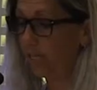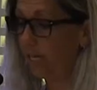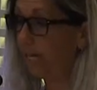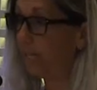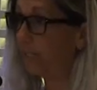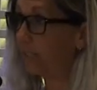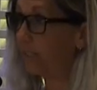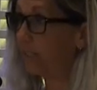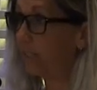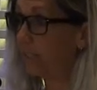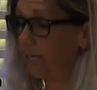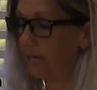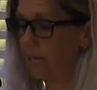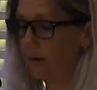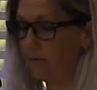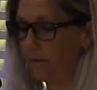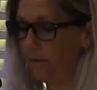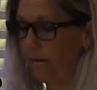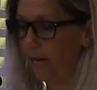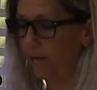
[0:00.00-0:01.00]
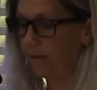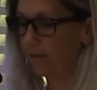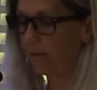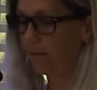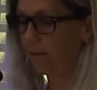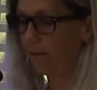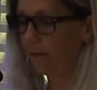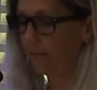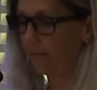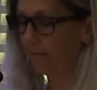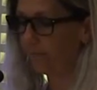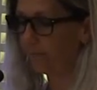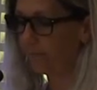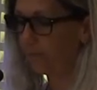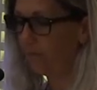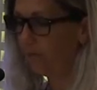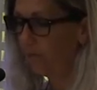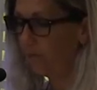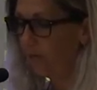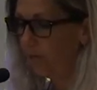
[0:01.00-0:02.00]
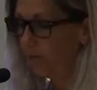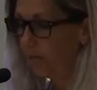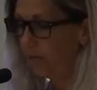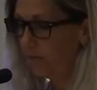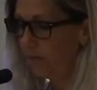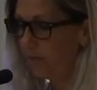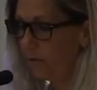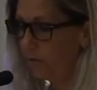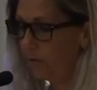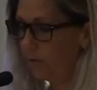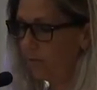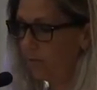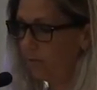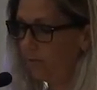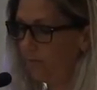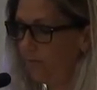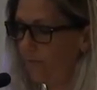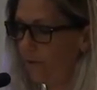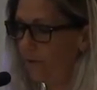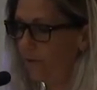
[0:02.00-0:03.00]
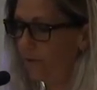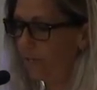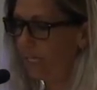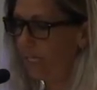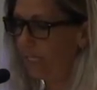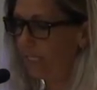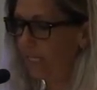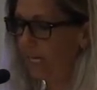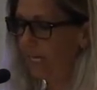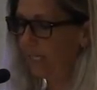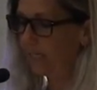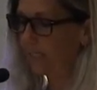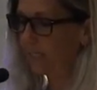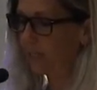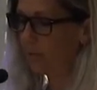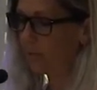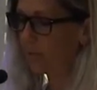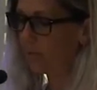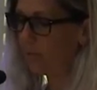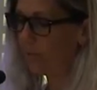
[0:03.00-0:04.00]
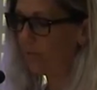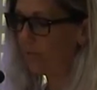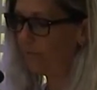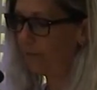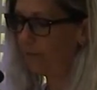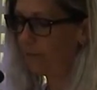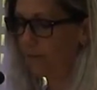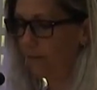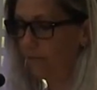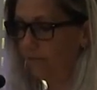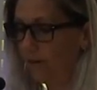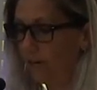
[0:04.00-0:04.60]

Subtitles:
and hence delay recovery. The model further contends that improved family